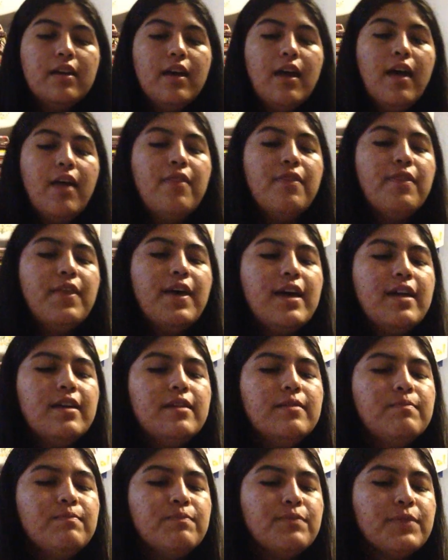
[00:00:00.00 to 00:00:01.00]
And
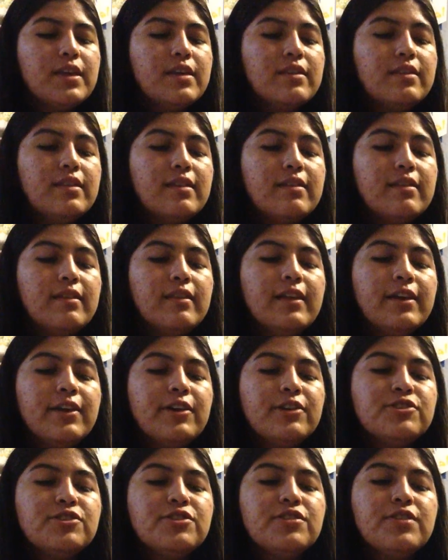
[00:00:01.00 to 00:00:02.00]
then, this
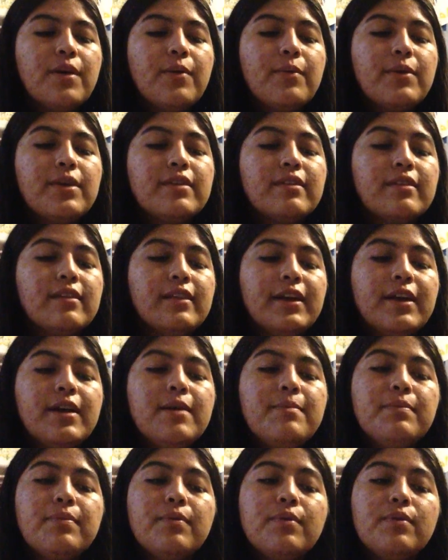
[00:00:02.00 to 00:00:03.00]
ligature that we slid
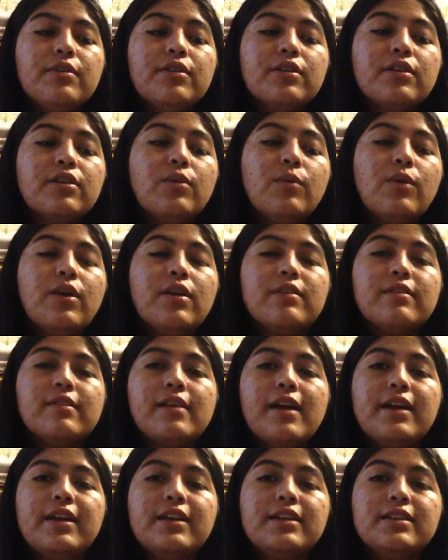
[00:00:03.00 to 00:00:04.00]
up, you're going to want to
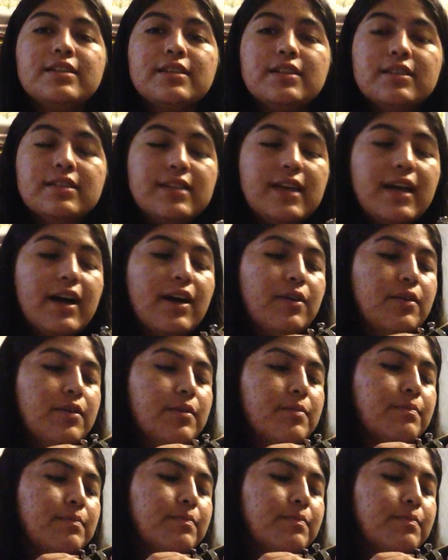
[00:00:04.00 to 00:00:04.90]
slide it down.